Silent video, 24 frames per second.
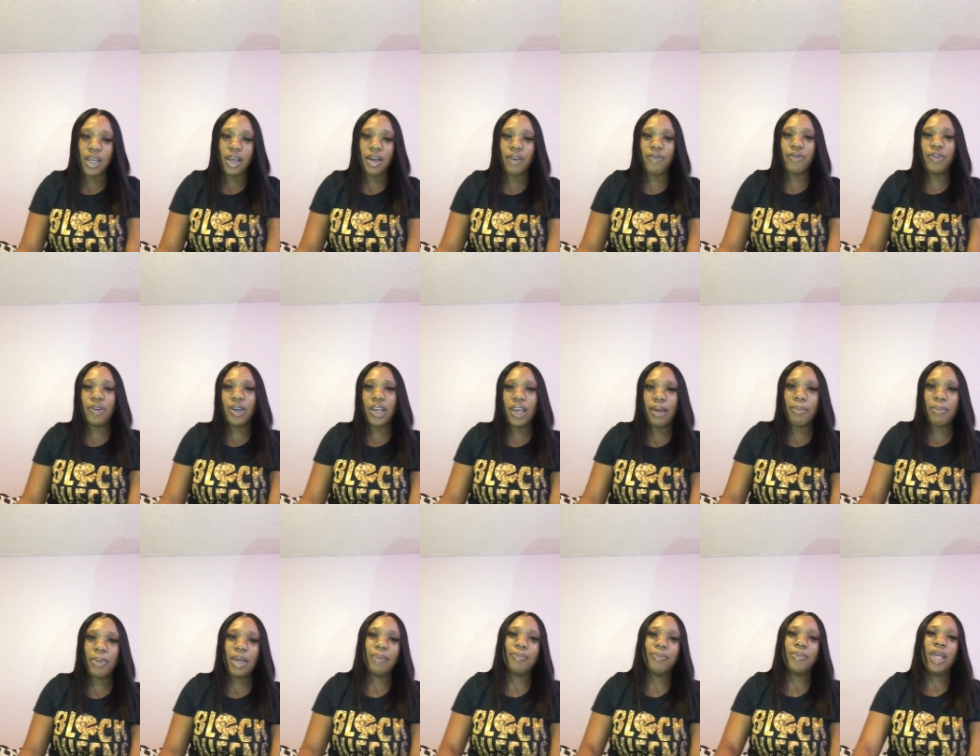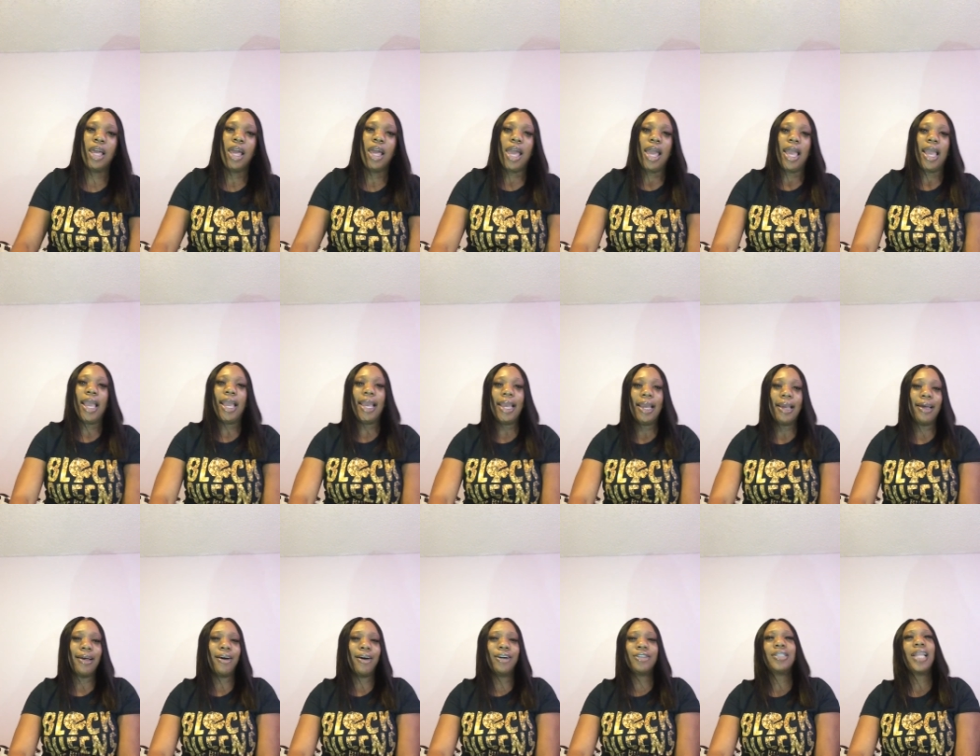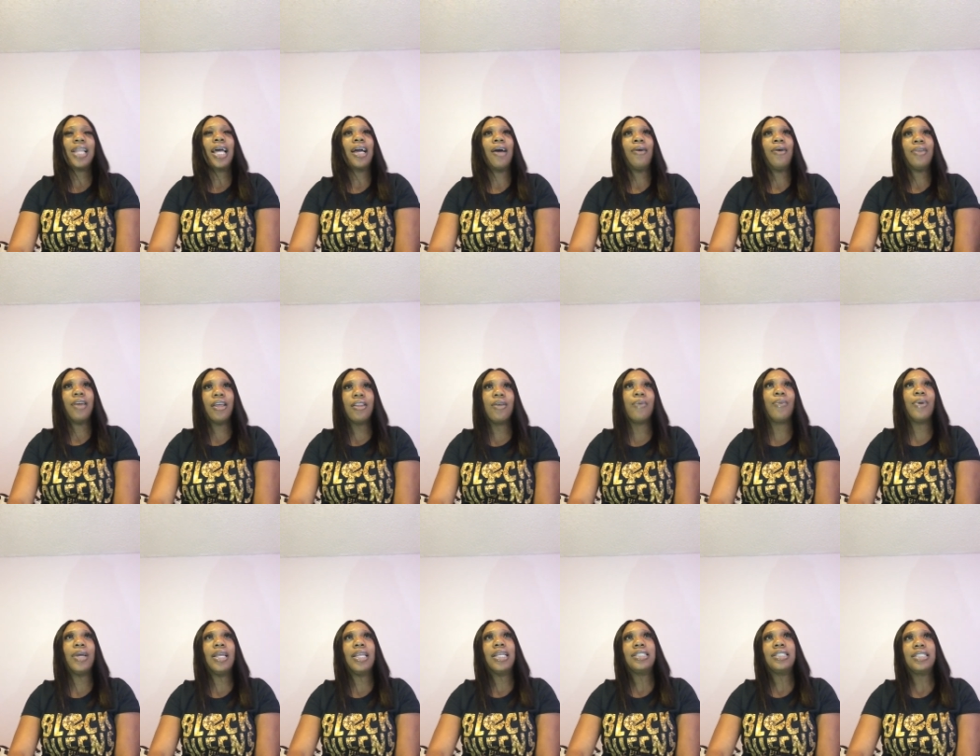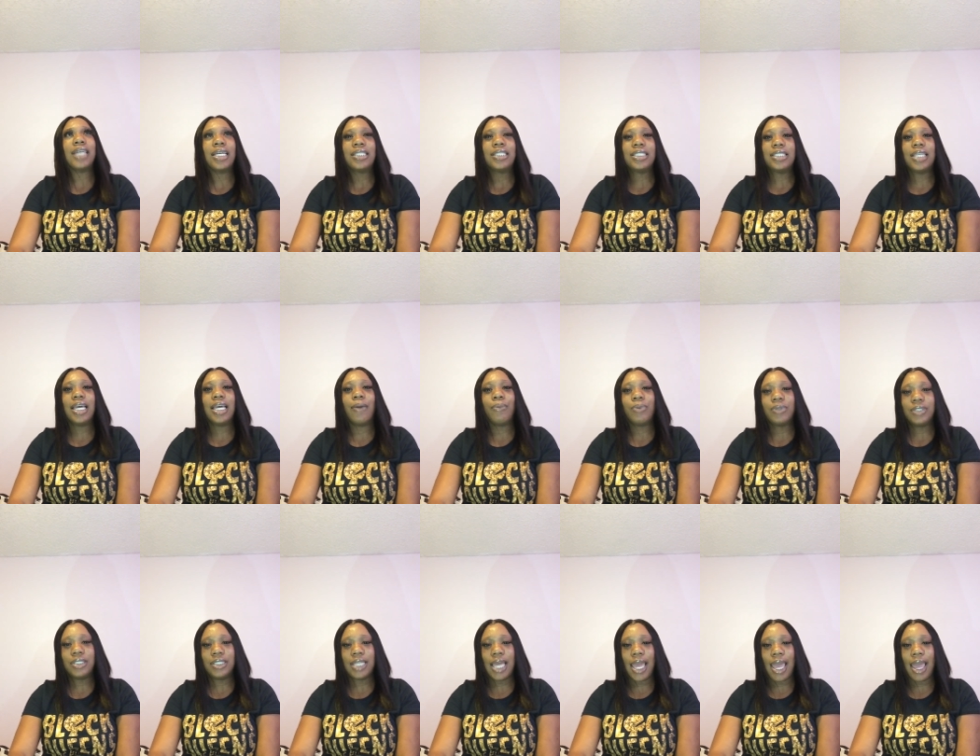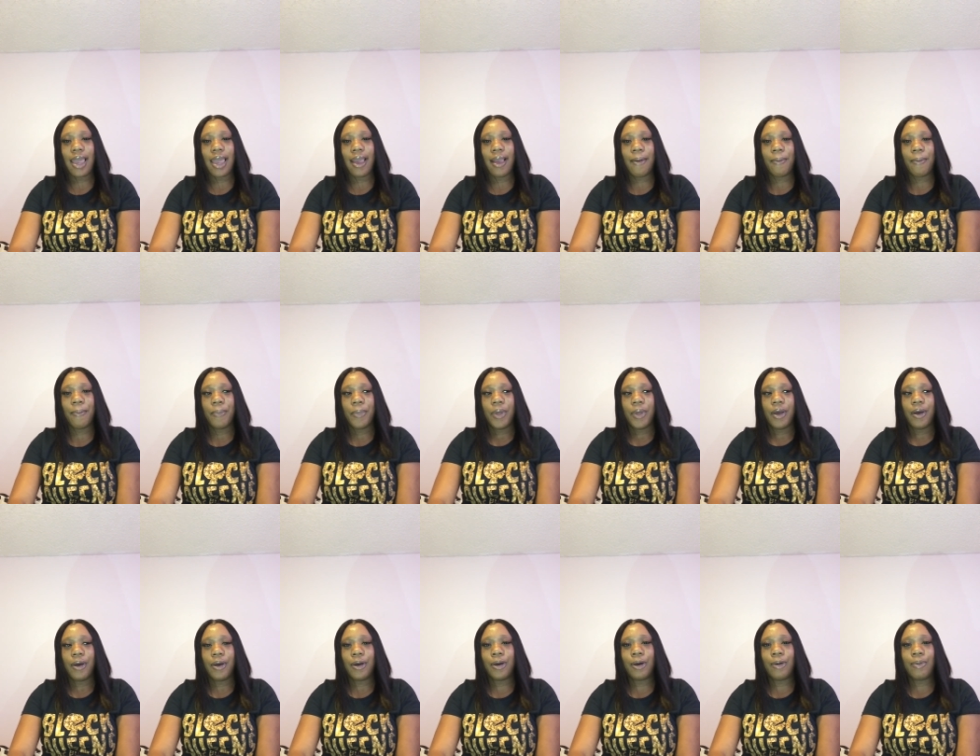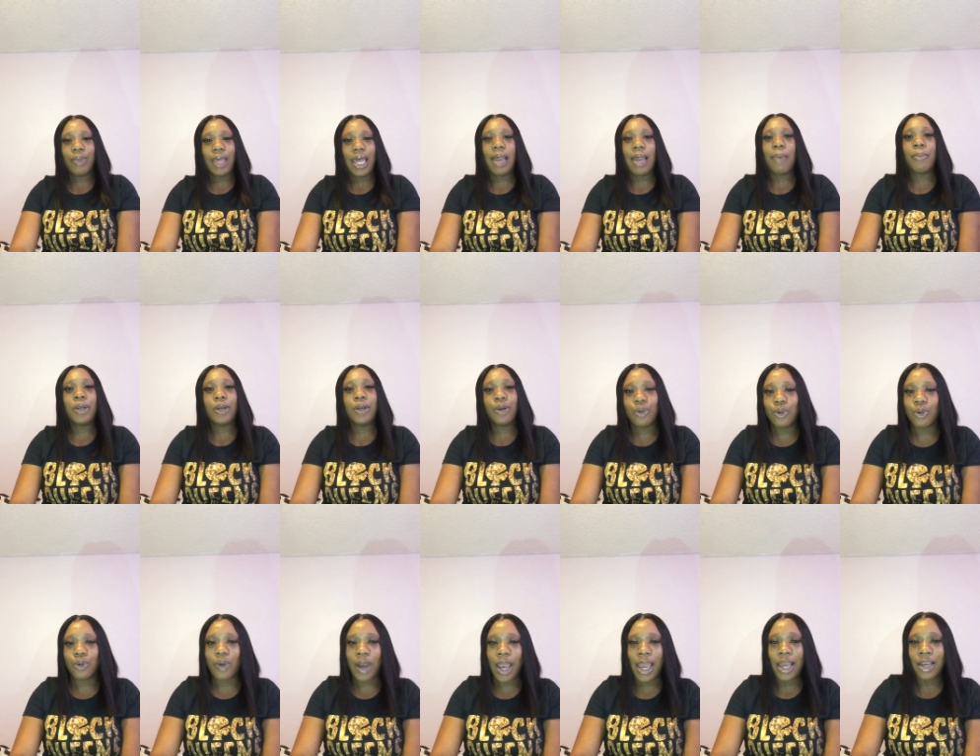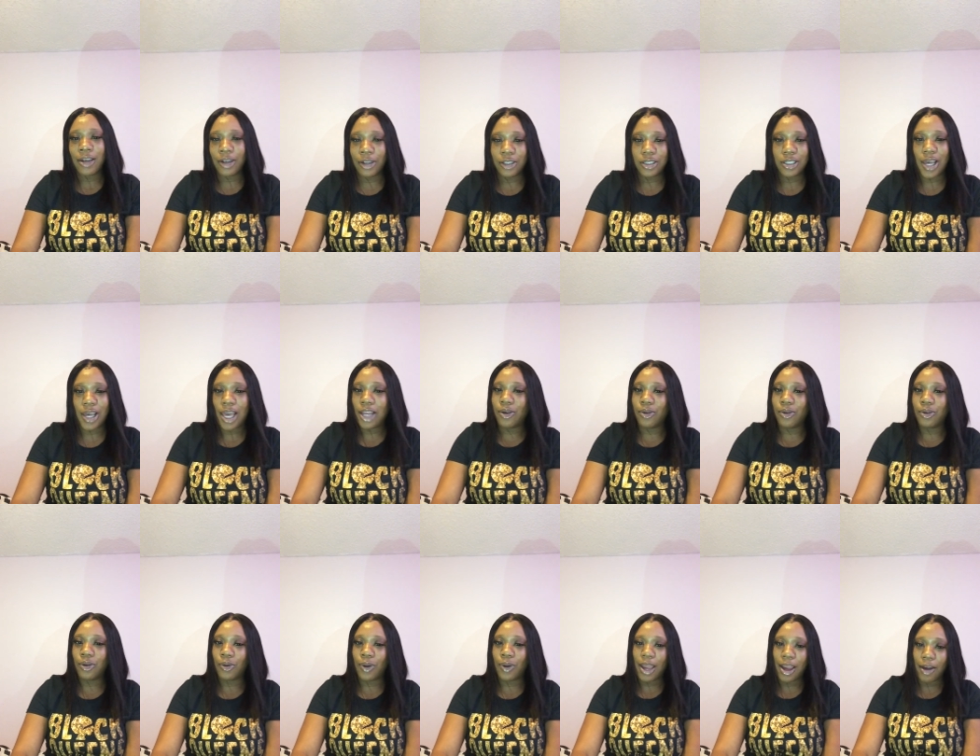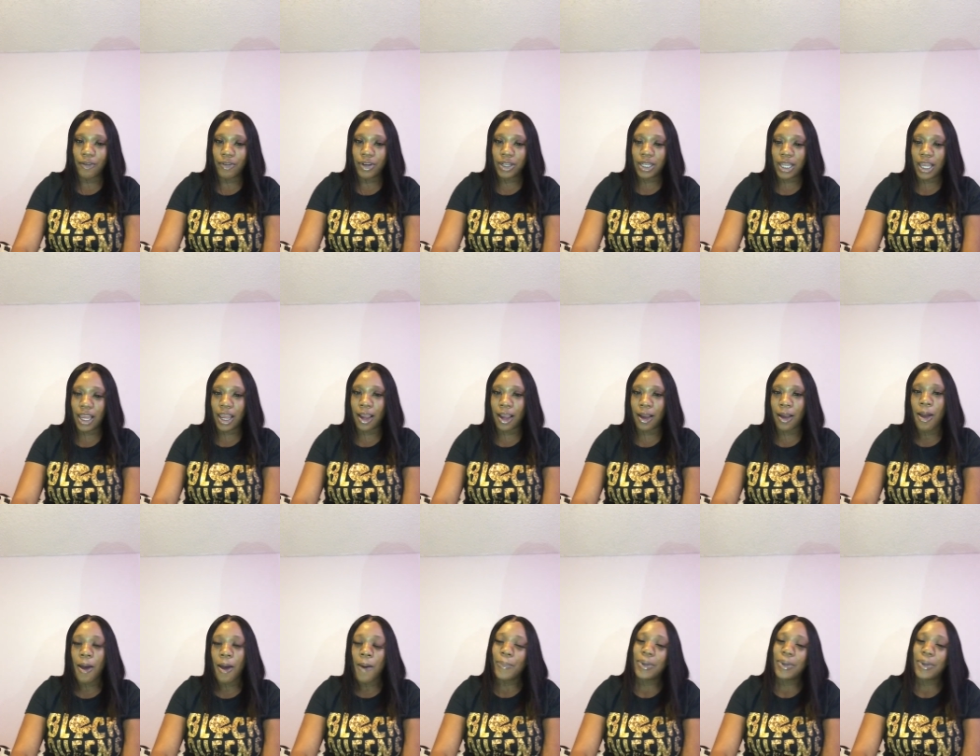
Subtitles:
if you get me. And also, like, another weakness I said was that I'm a new grad nurse, so I don't know everything,